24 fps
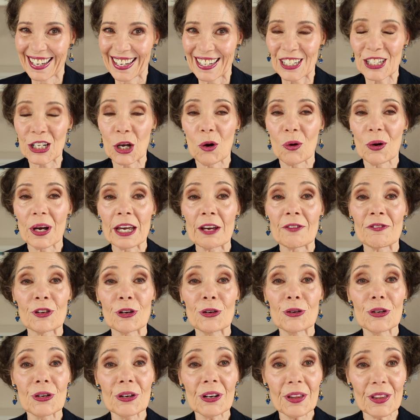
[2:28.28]
So if
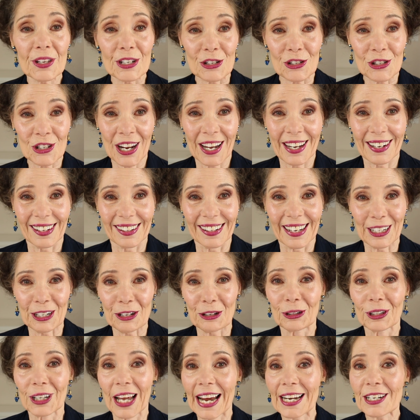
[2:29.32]
you're new to this channel and
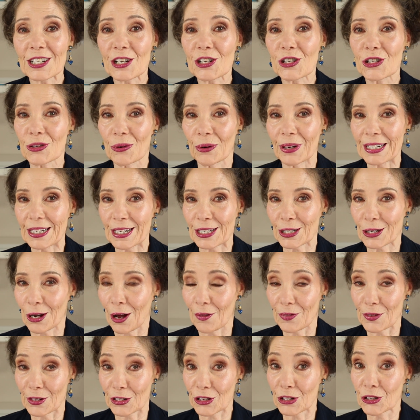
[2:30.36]
you'd like to join us
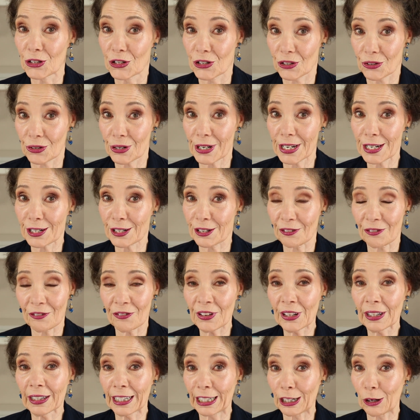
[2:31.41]
on this journey to
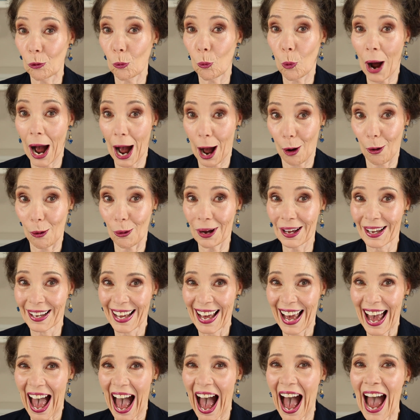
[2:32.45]
feeling wow,
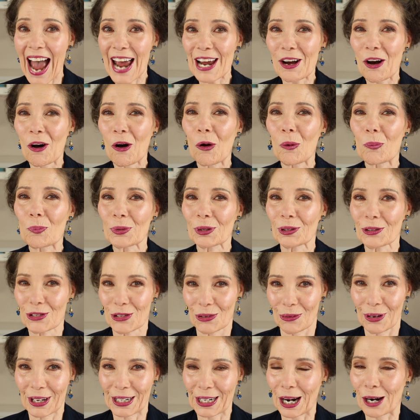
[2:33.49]
I hope you'll
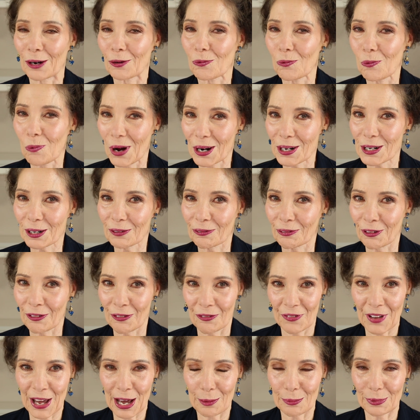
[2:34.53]
join our wonderful
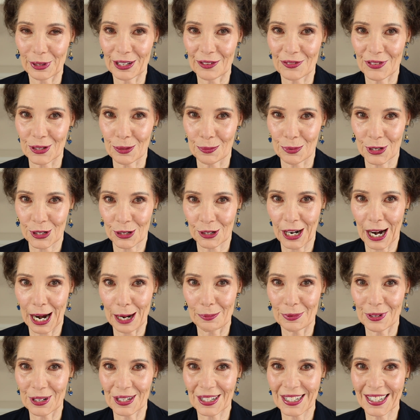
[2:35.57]
family of
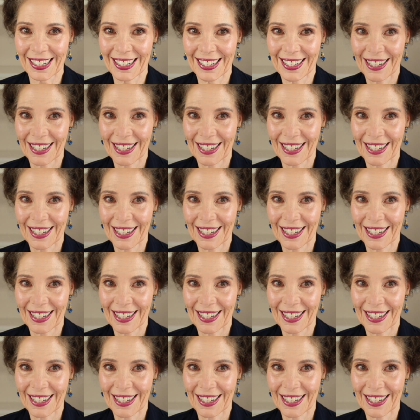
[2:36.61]
subscribers.